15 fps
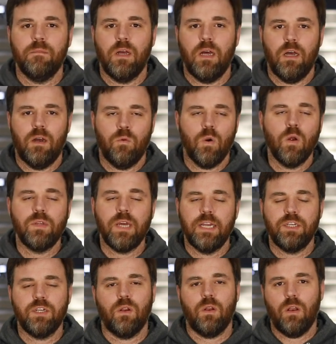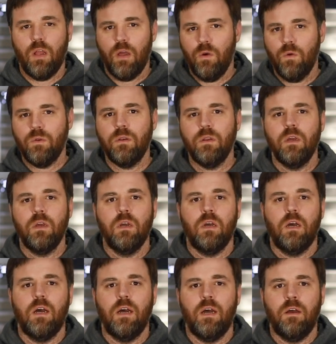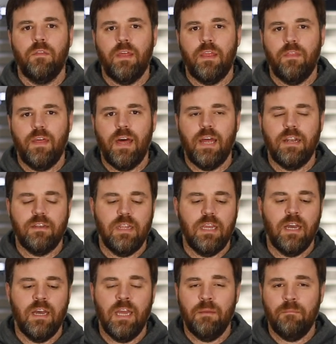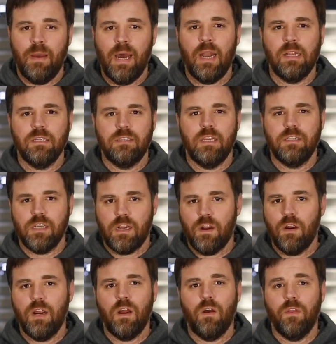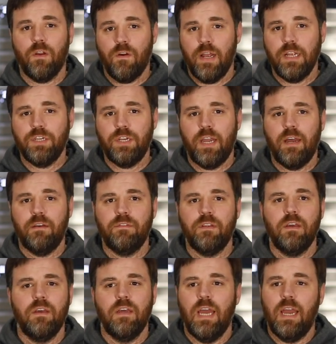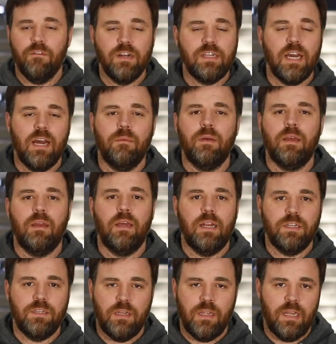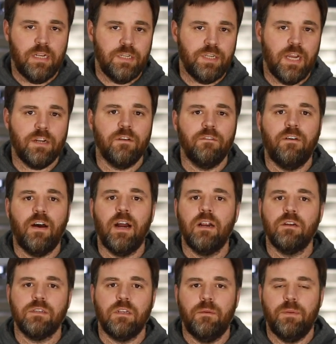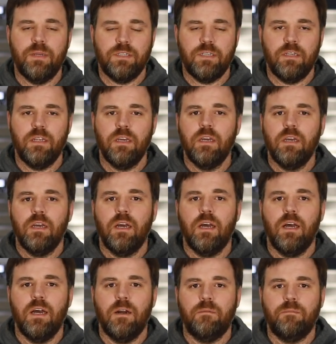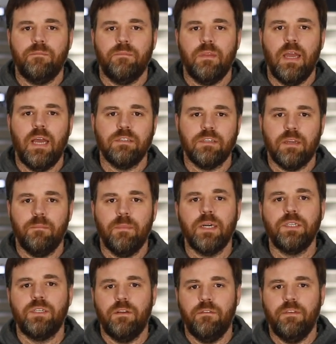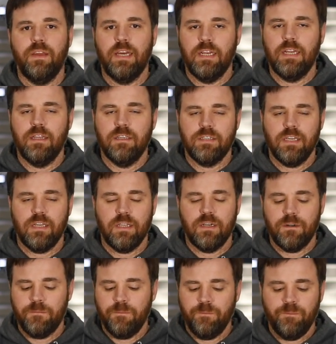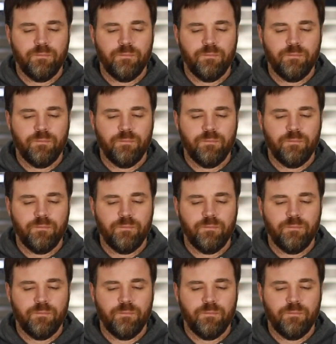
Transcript: rotational load that imbalance that's occurring on the crankshaft every time an injector fires and a piston has a combustion event in the cylinder.